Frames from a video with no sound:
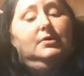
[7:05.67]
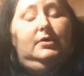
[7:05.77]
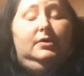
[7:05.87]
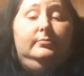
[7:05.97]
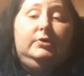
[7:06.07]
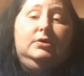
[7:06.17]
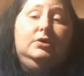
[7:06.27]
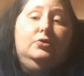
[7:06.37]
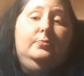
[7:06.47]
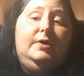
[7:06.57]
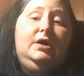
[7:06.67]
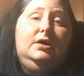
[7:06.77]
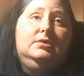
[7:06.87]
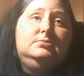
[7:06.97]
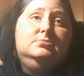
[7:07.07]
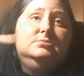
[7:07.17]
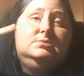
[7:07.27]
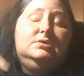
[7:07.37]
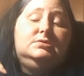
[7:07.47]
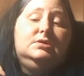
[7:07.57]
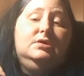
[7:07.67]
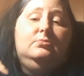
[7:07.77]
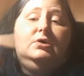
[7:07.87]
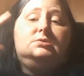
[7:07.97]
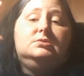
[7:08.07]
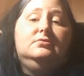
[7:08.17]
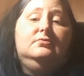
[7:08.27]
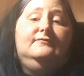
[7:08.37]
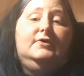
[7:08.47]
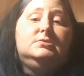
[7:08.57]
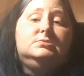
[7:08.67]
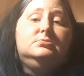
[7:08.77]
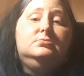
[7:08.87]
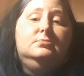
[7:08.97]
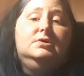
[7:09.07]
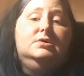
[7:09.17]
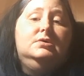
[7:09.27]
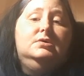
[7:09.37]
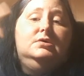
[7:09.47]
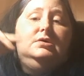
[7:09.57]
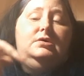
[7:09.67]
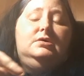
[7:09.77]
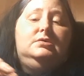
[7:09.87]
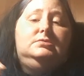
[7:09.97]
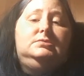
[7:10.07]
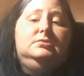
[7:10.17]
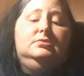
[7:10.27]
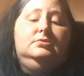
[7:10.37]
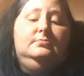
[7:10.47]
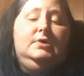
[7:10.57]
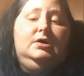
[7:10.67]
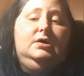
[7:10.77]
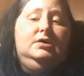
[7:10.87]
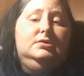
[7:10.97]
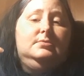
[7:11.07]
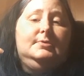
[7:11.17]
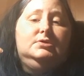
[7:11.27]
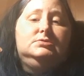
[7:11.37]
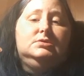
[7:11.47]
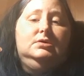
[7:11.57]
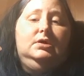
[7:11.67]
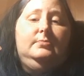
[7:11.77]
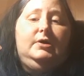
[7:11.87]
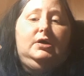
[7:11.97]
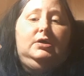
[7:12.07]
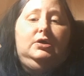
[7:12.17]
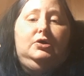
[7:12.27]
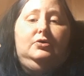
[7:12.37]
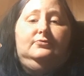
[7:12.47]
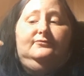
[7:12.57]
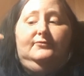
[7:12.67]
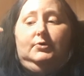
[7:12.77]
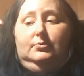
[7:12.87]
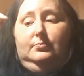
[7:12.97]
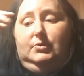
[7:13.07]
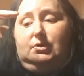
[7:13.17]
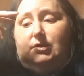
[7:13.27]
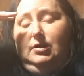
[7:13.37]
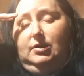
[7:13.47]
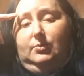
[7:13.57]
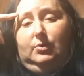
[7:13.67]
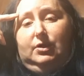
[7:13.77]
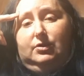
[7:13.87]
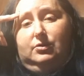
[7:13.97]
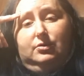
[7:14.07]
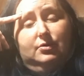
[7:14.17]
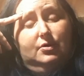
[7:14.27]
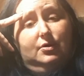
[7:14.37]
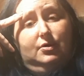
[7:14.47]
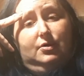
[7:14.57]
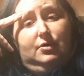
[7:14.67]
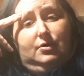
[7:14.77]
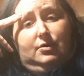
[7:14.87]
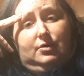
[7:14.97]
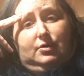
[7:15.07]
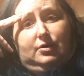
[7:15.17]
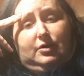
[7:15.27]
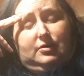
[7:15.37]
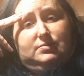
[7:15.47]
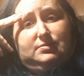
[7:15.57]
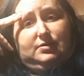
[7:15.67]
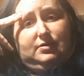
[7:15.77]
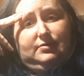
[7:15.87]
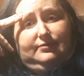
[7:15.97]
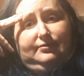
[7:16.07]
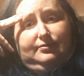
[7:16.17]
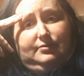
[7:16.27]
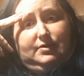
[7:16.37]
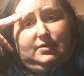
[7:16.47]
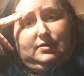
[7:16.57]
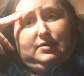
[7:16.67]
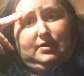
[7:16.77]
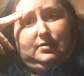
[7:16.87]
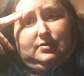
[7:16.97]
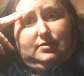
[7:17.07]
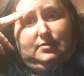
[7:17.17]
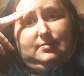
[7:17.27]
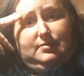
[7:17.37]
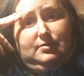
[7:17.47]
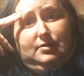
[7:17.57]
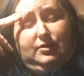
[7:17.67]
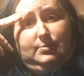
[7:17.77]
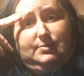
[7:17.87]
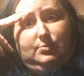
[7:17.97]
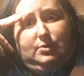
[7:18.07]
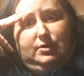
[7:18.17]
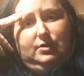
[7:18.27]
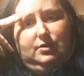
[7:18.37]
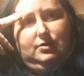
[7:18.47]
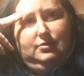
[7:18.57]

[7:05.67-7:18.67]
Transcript: I am going to go back to stitching and watching FlossTube until my husband and son get back here from dealing with car stuff. That is another story.